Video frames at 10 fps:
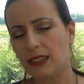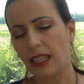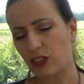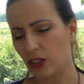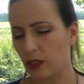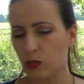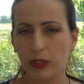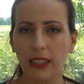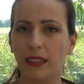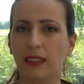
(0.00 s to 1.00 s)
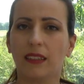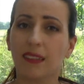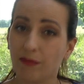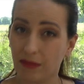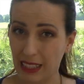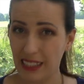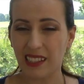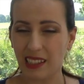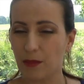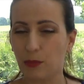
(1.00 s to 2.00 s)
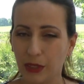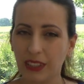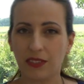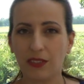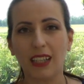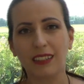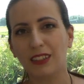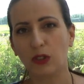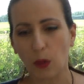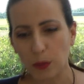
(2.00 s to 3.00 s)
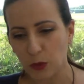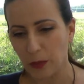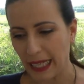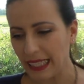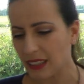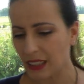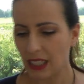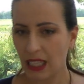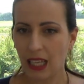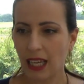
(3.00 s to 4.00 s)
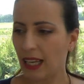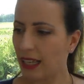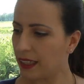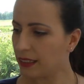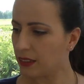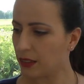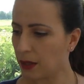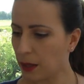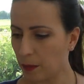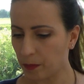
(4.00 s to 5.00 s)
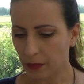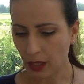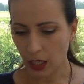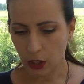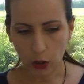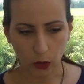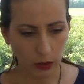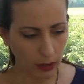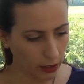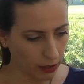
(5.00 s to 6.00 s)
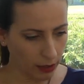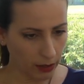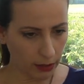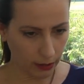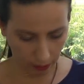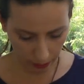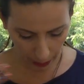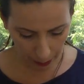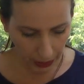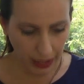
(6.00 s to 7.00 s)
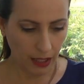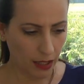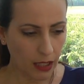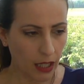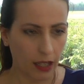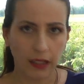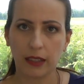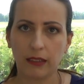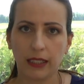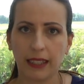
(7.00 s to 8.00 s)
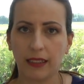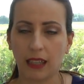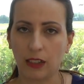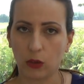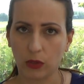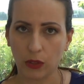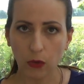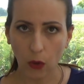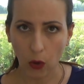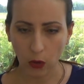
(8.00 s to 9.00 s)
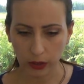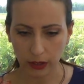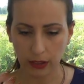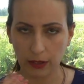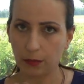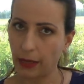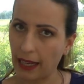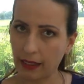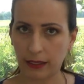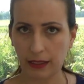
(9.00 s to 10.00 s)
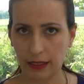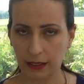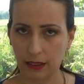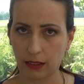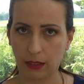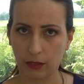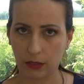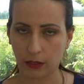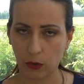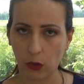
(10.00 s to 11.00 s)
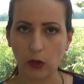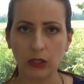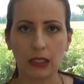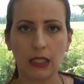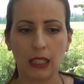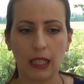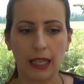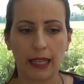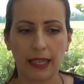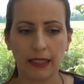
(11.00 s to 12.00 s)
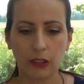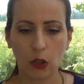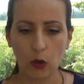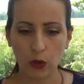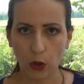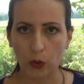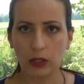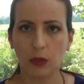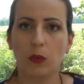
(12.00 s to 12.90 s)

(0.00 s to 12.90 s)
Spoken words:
It's actually a really easy and pretty fast top to make, and so the pieces are getting cut on the fold, the back and the front, and also the